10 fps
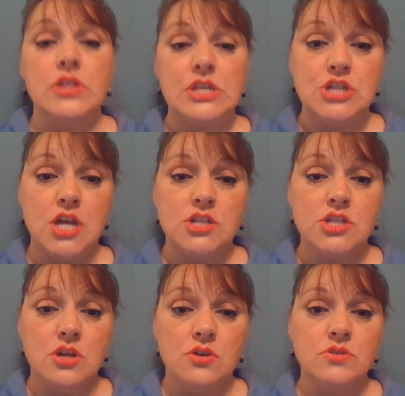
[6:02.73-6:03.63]
that the judge
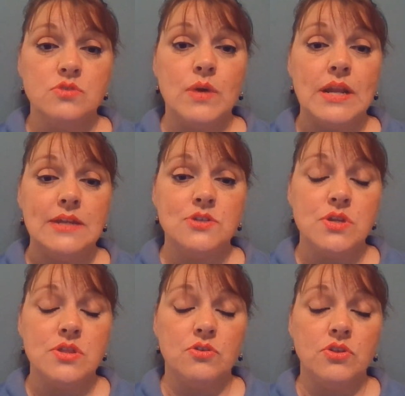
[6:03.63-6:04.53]
knows what
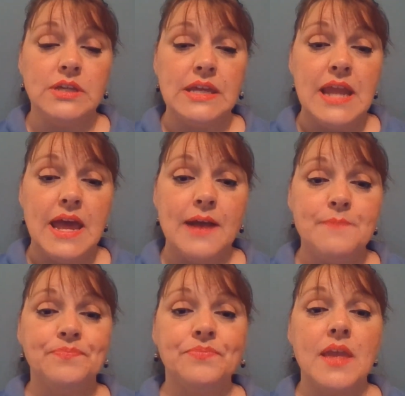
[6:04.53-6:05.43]
entry they're looking at.
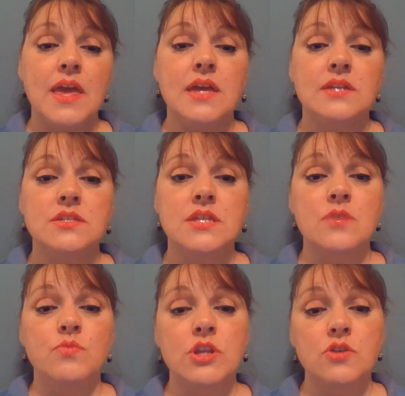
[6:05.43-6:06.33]
And
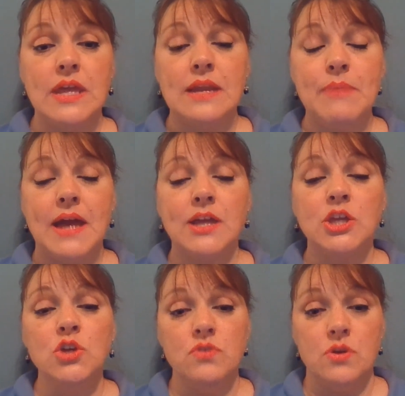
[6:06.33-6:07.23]
then when you get it back,
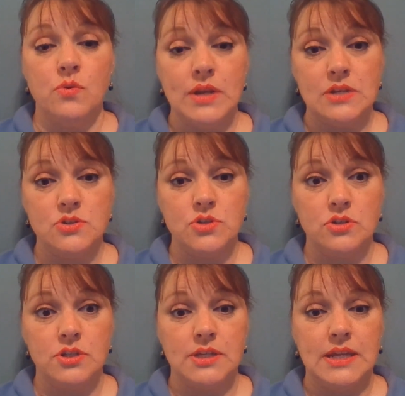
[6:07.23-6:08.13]
you know what entry
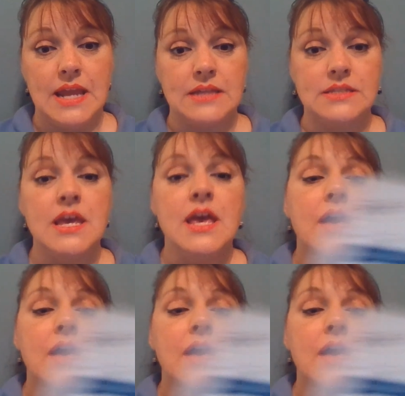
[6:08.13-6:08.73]
you're looking at.